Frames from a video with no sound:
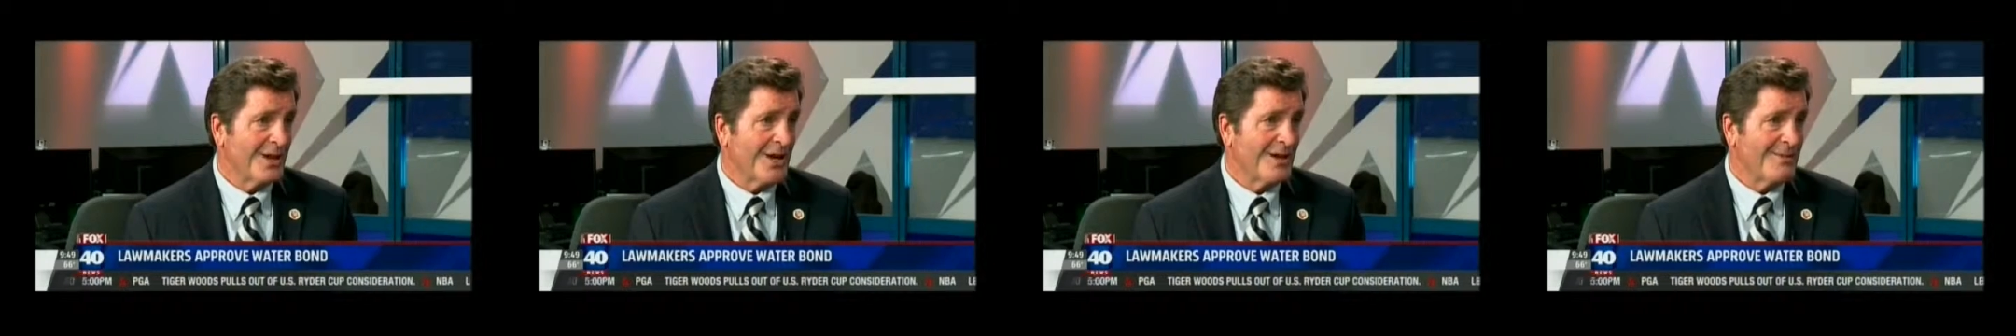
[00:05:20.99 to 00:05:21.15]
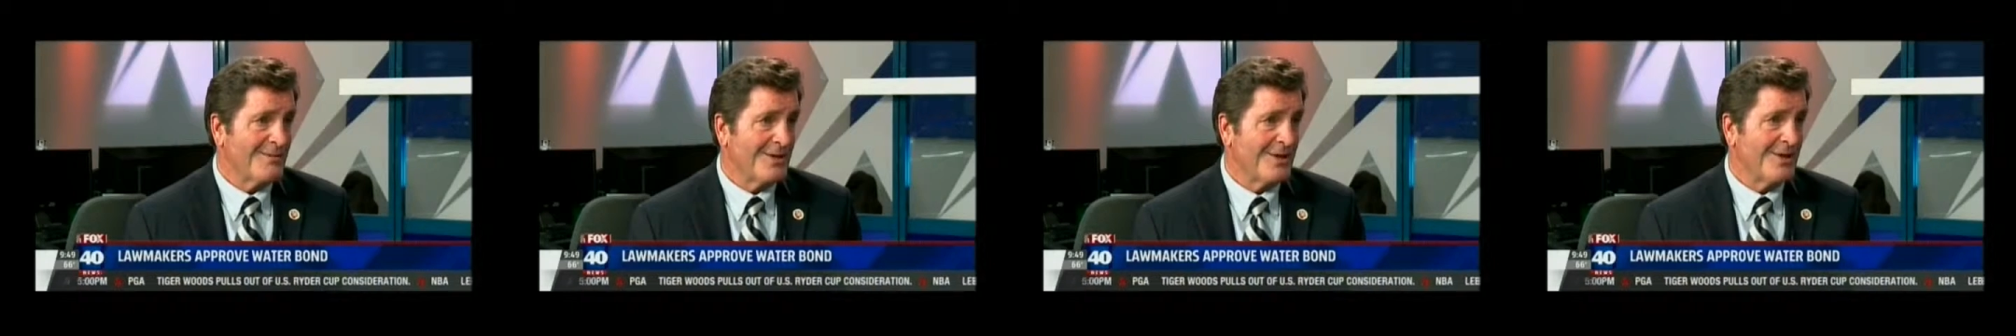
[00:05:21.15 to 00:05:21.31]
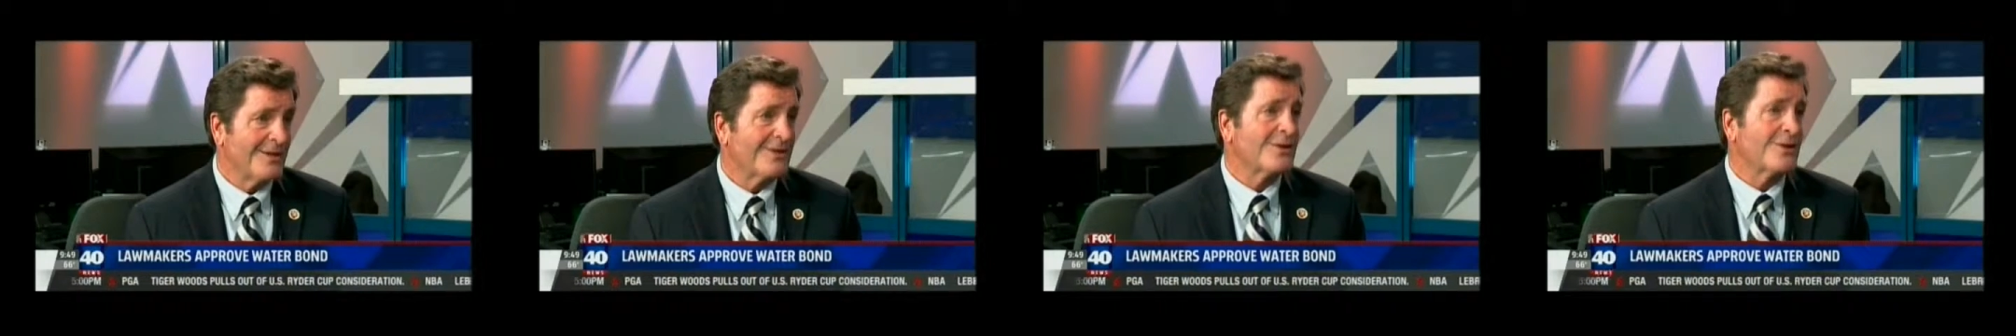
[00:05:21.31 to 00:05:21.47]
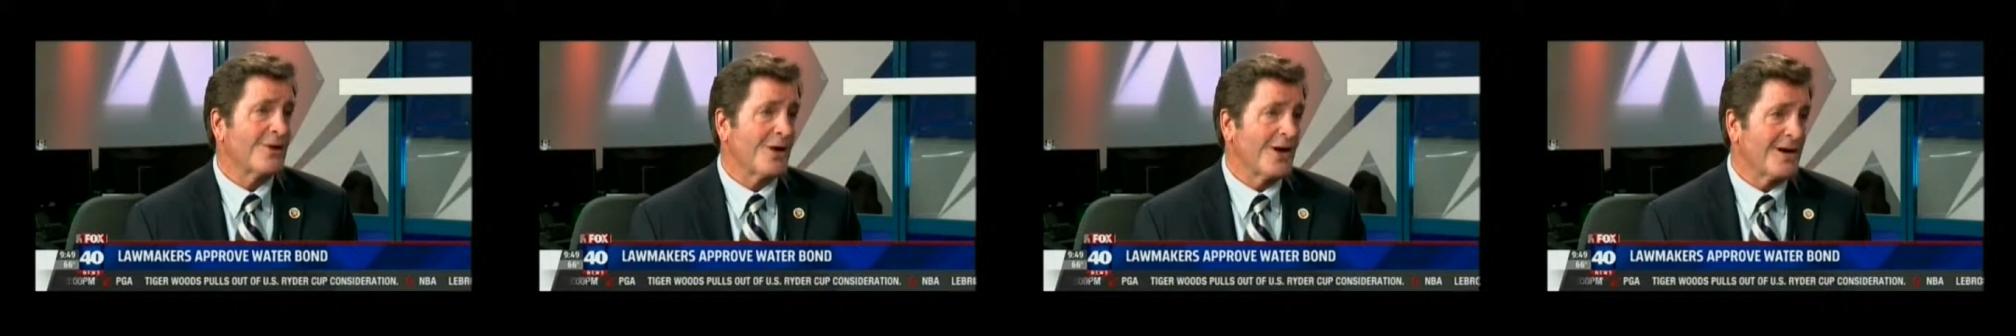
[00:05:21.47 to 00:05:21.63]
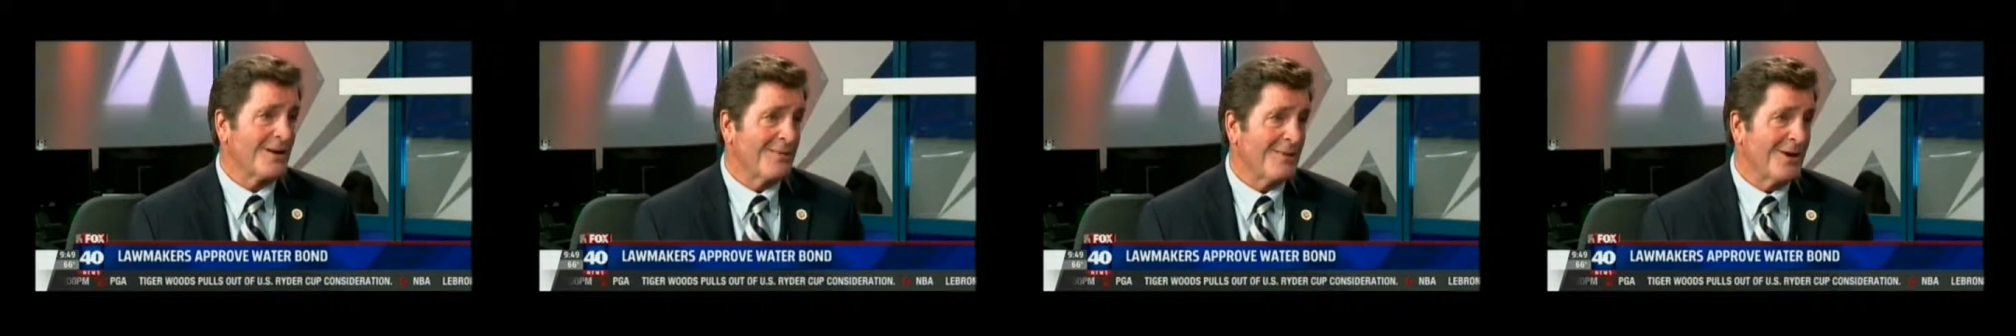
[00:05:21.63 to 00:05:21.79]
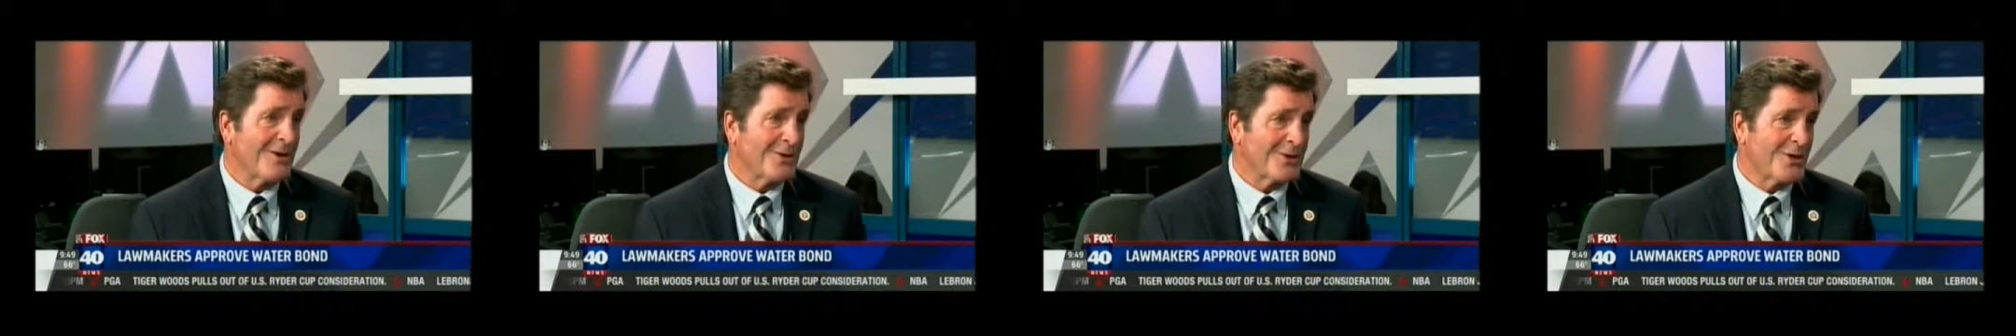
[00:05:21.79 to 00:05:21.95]
job done,
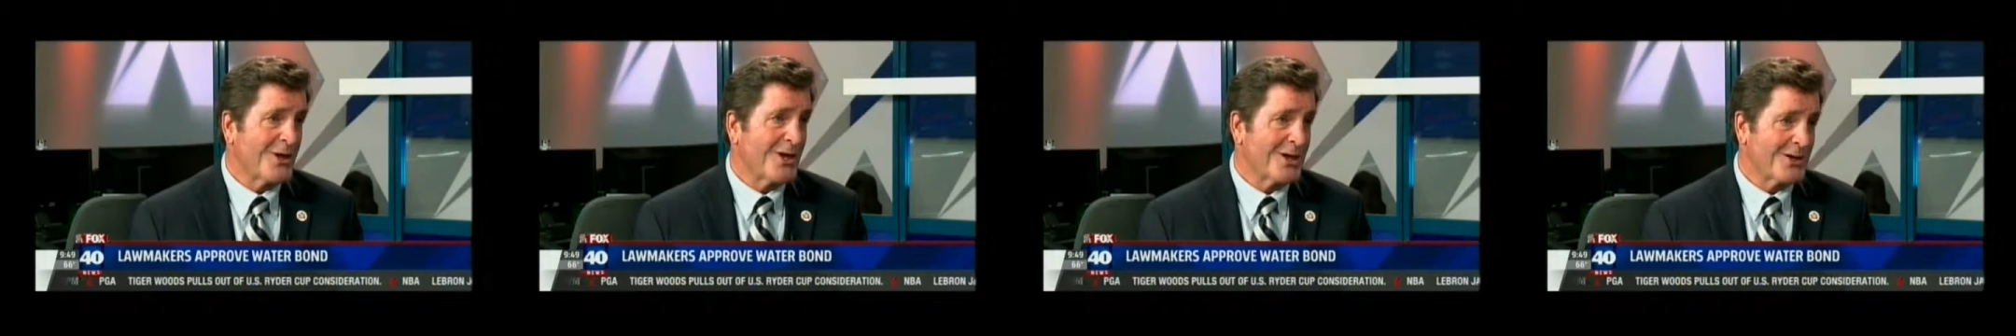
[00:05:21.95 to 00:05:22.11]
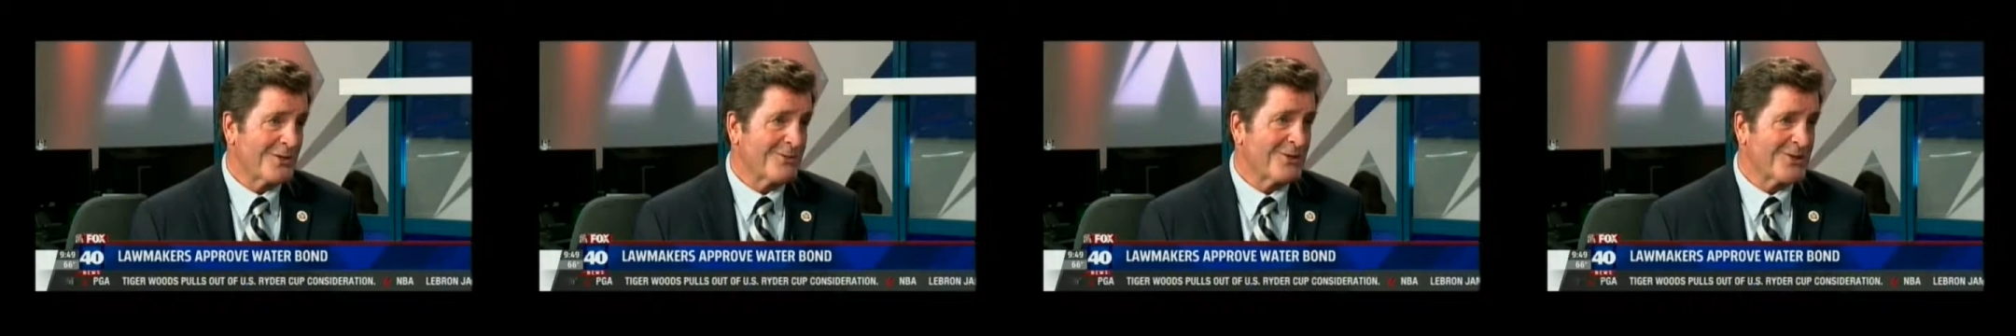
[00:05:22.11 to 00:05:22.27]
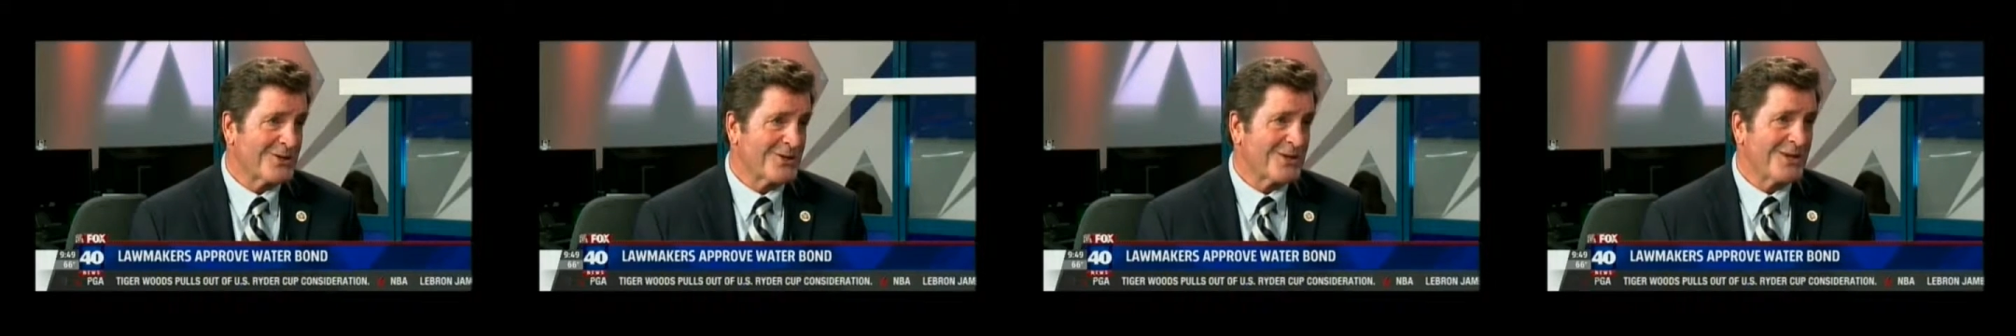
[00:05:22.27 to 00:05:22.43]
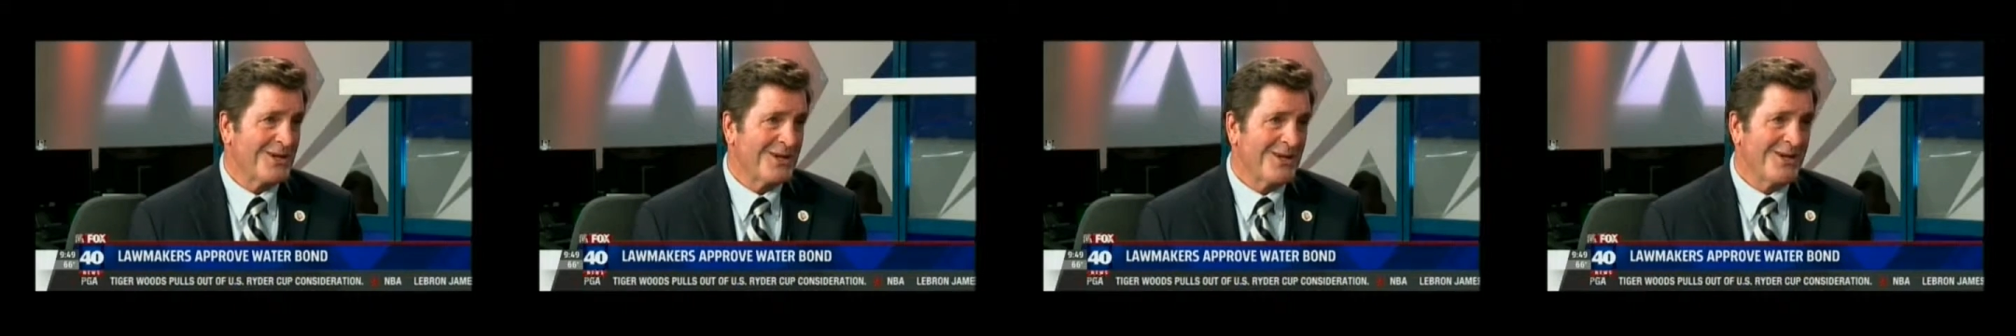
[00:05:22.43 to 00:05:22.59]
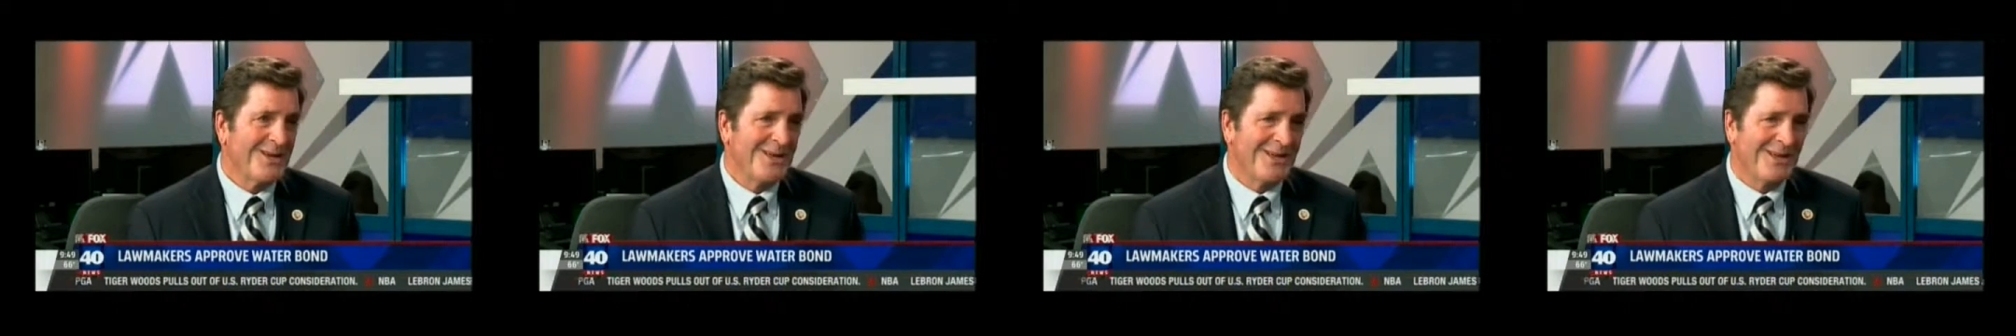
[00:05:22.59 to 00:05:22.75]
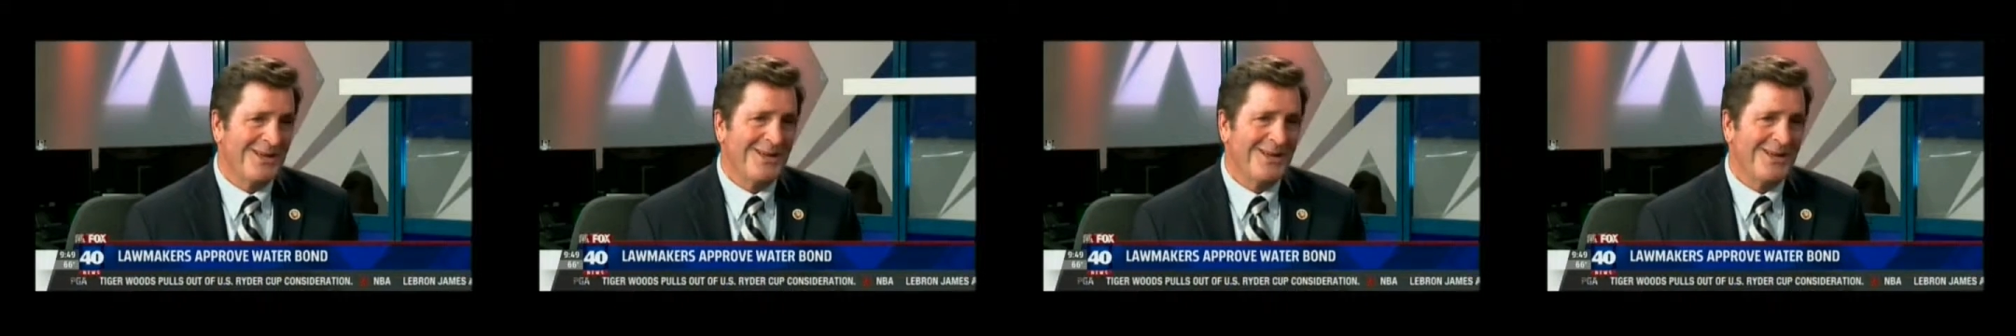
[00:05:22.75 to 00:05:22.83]
talk about Congress.